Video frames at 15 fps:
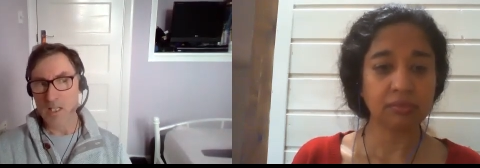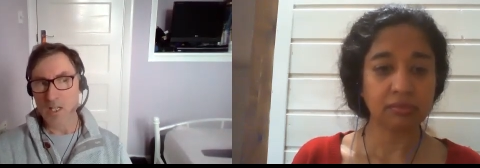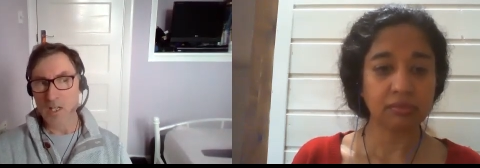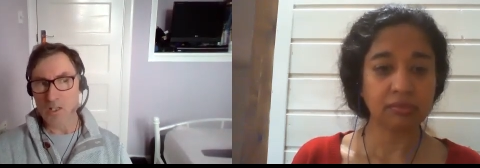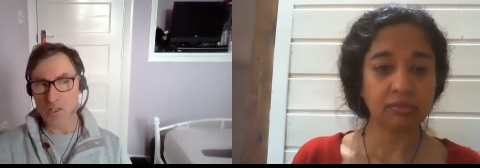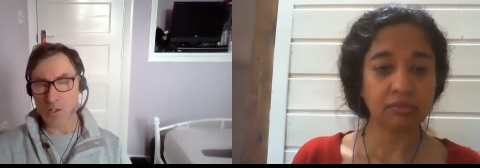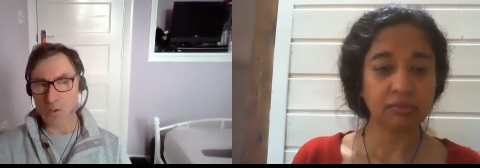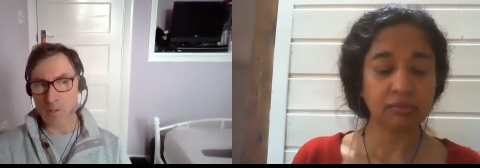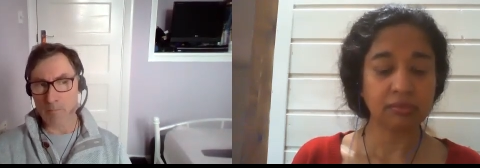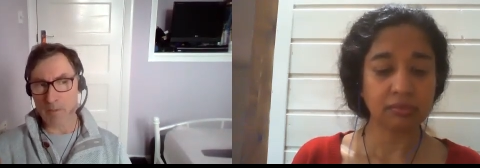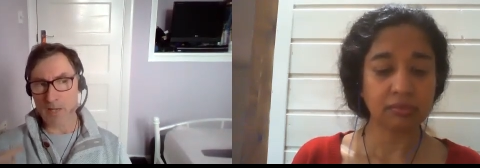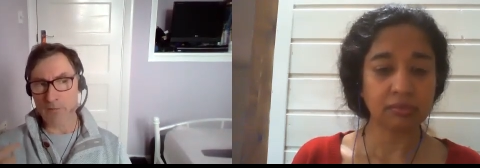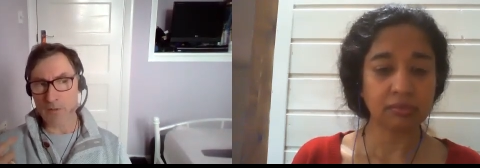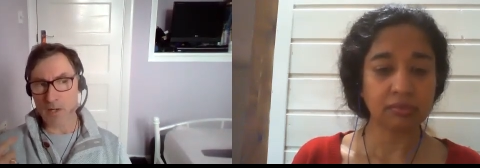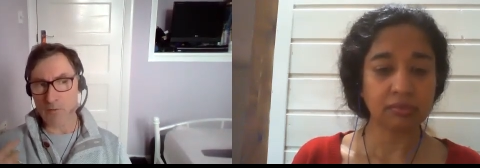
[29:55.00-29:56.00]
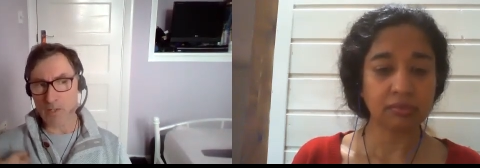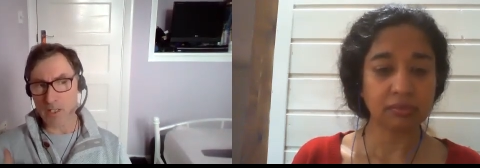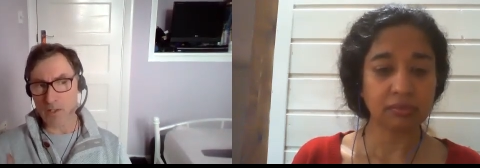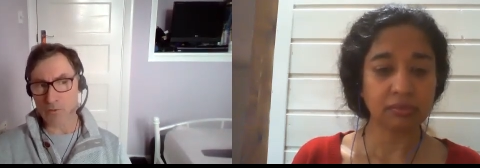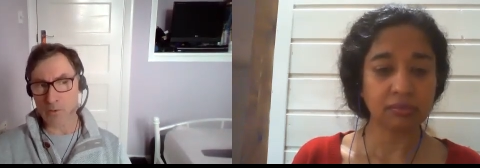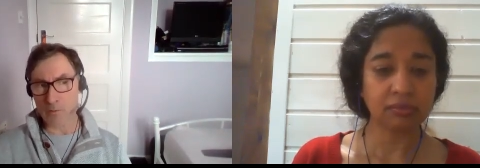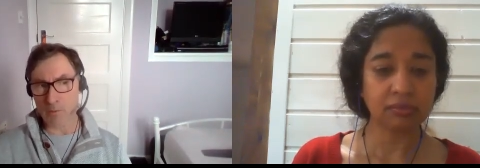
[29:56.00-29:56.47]
Speaker 1: So, but if I run it
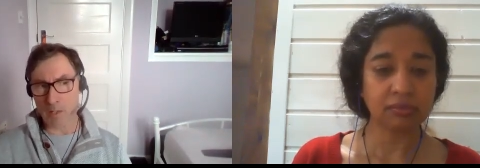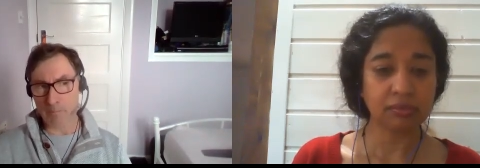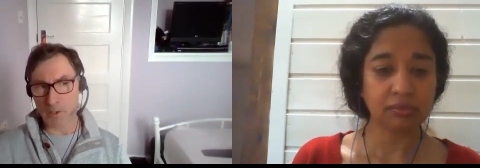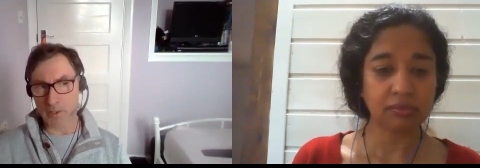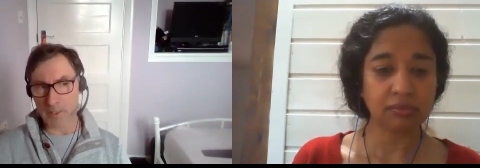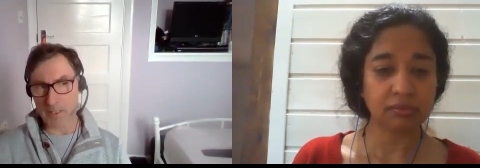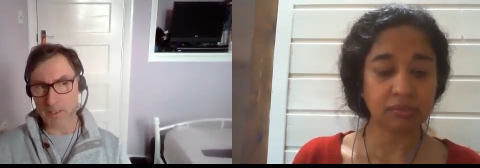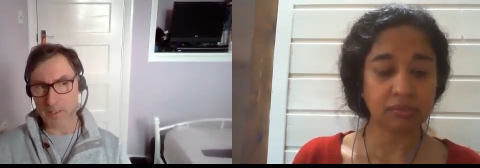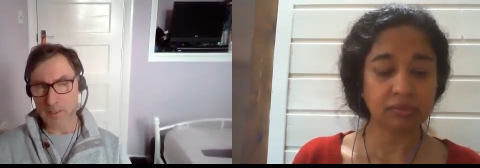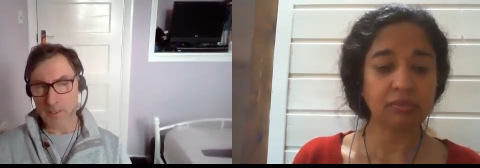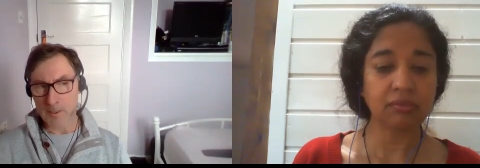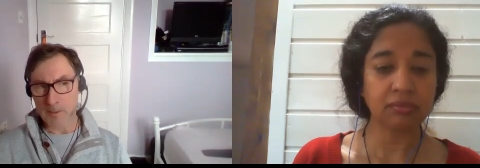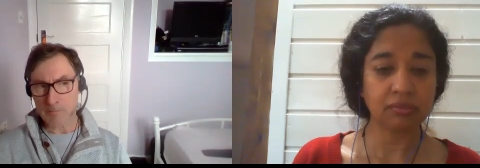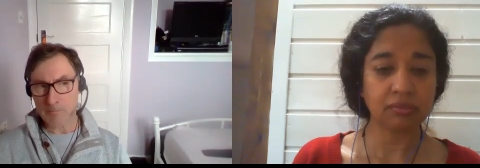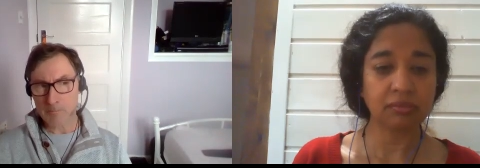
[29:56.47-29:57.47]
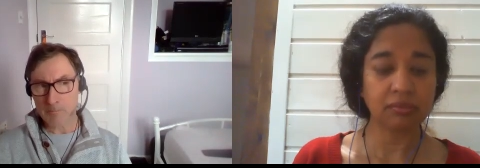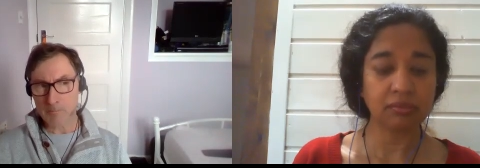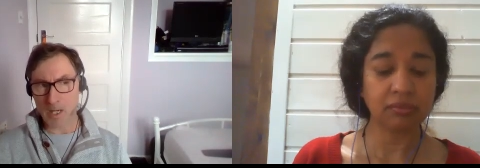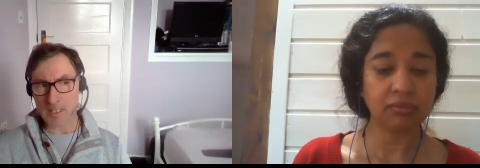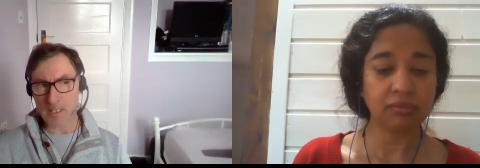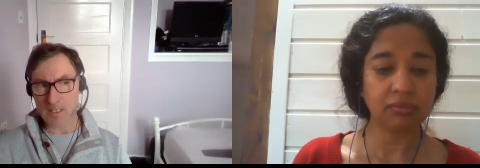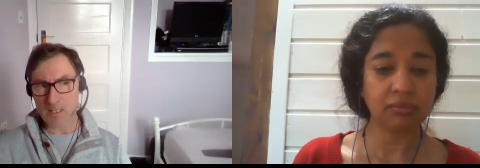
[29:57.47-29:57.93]
through my body, I
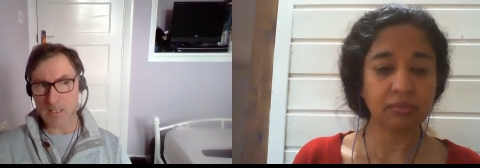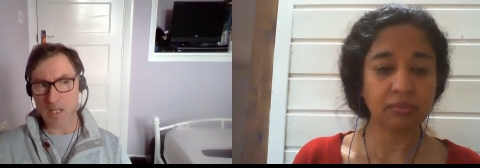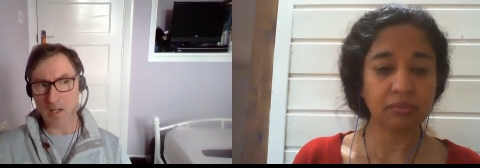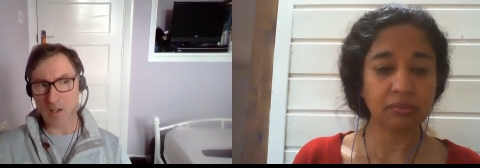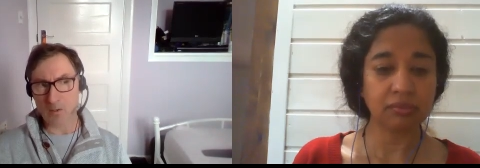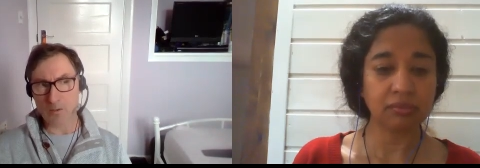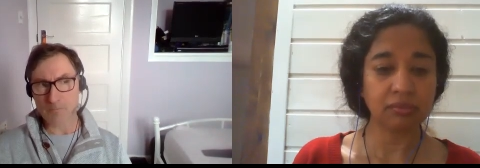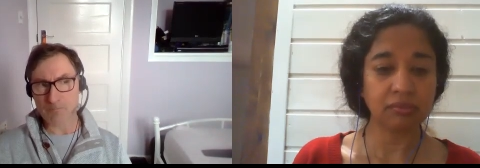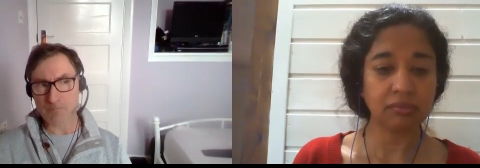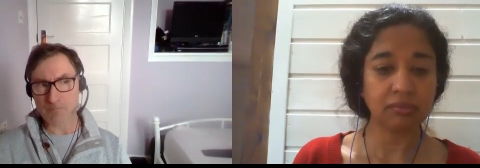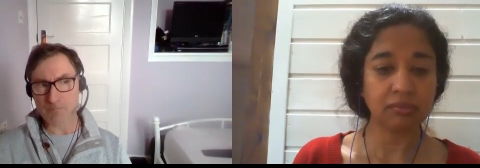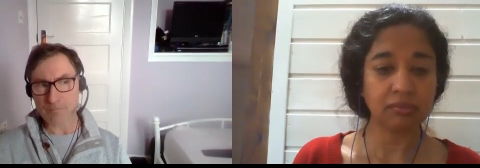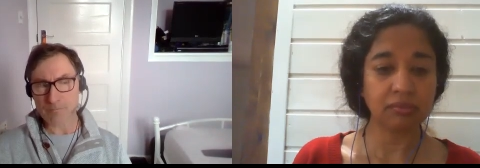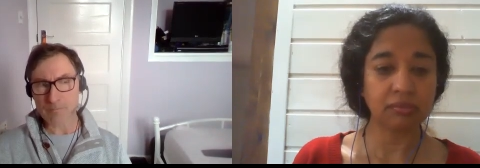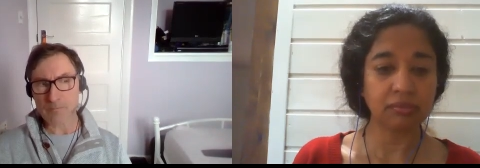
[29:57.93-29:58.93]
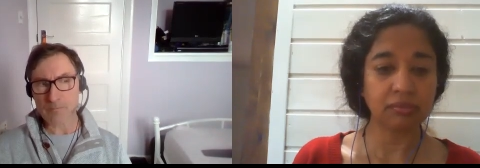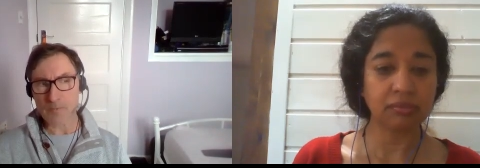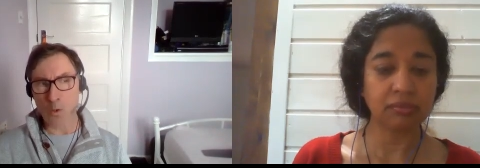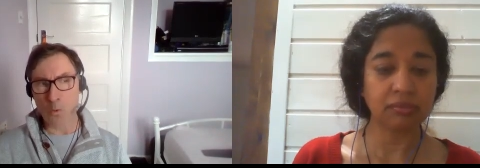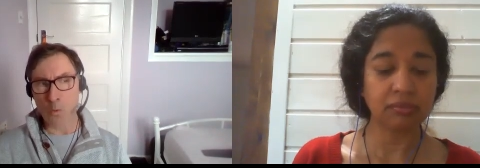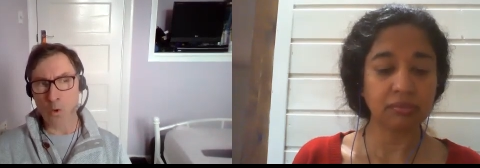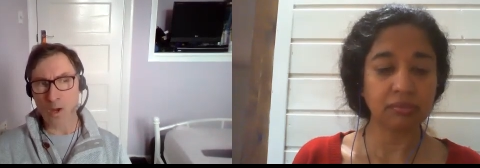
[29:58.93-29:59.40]
can tell
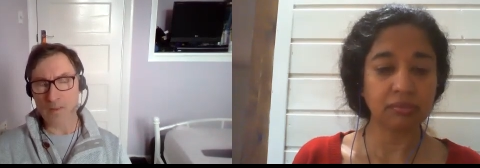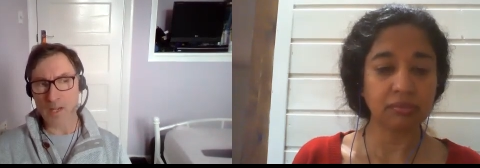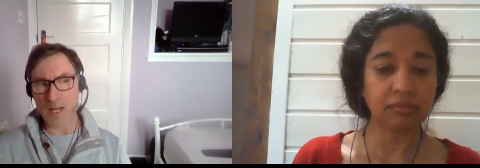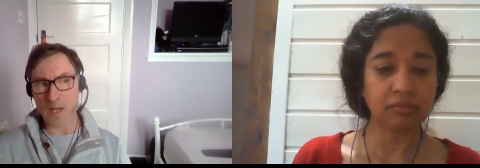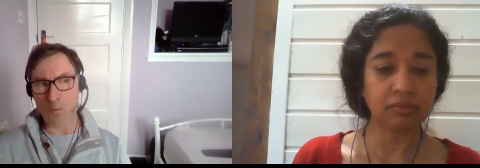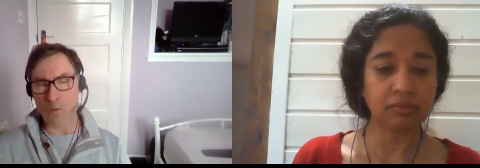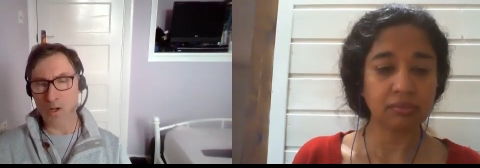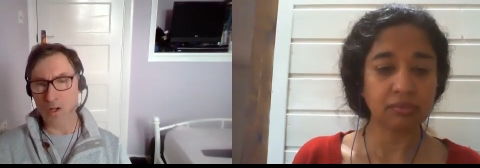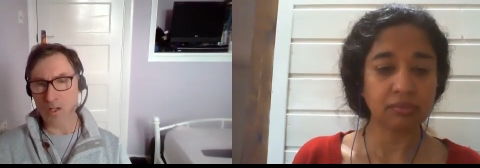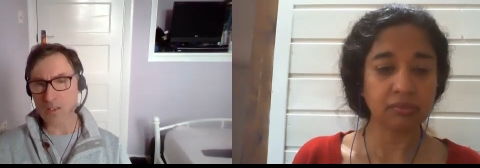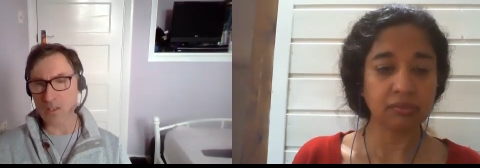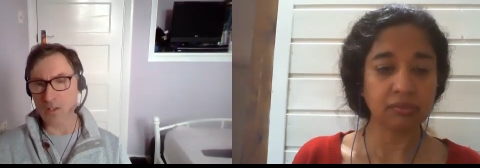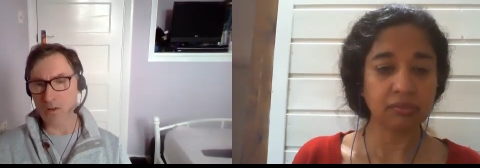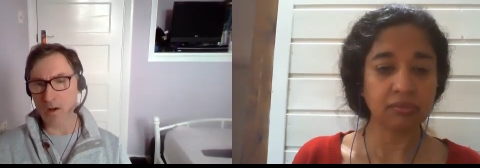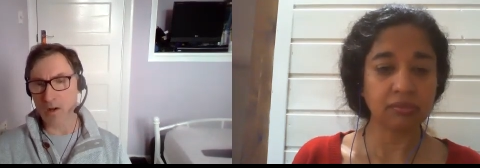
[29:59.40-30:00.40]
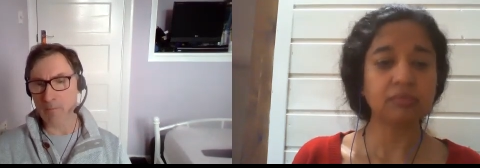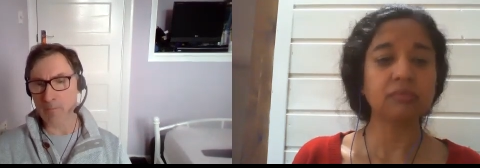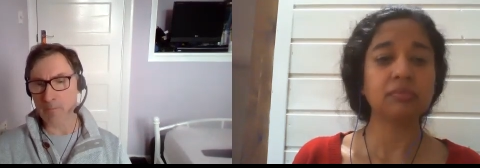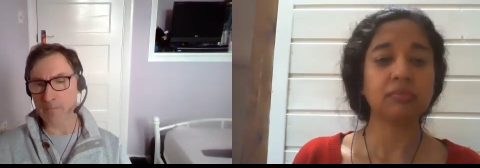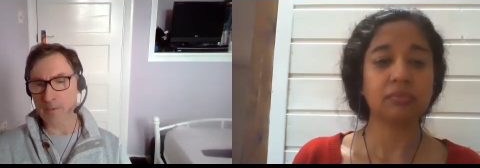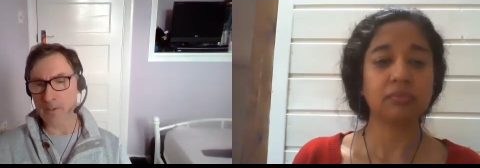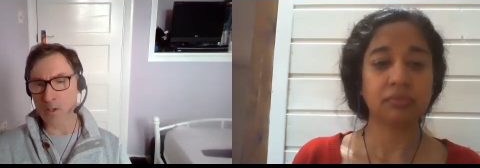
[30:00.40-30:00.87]
whether it works or not,
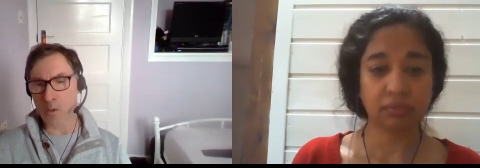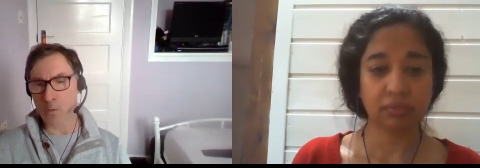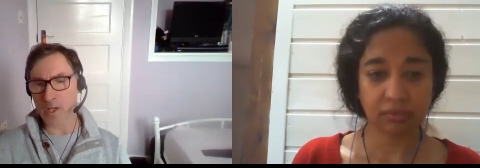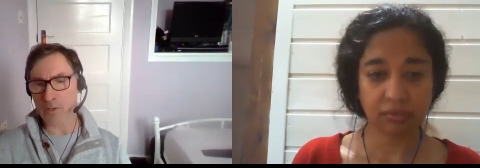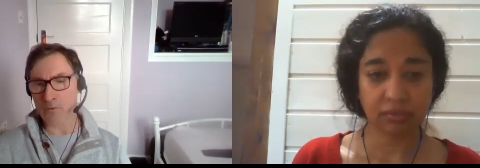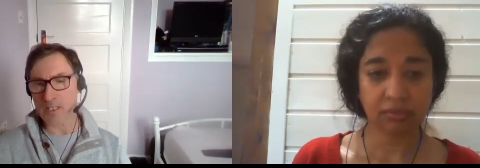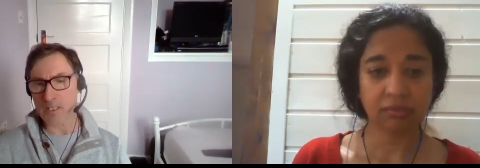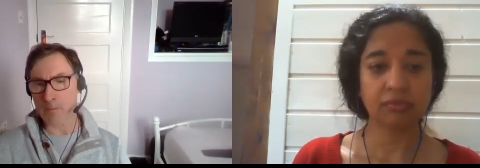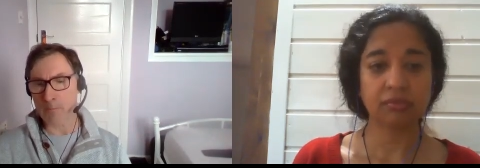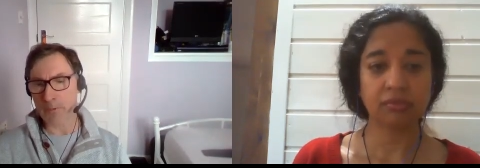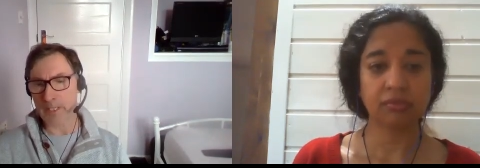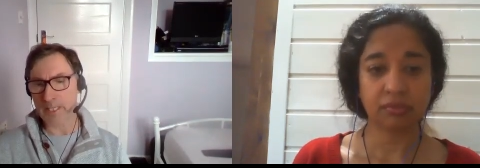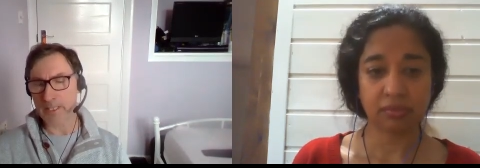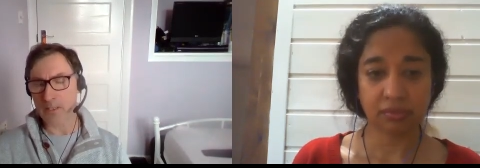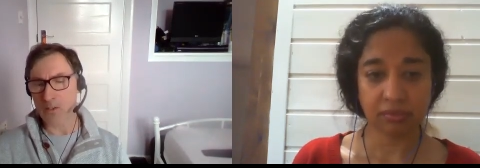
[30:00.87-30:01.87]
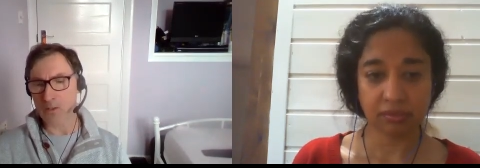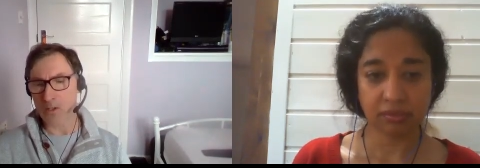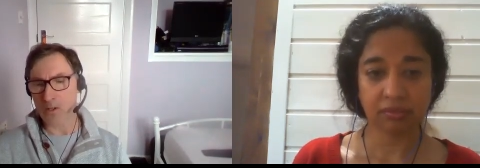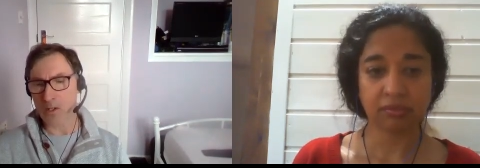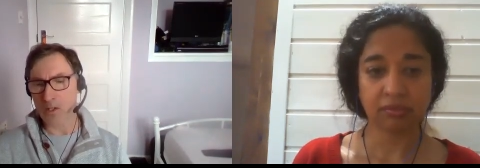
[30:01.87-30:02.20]
or whether it's complete or not,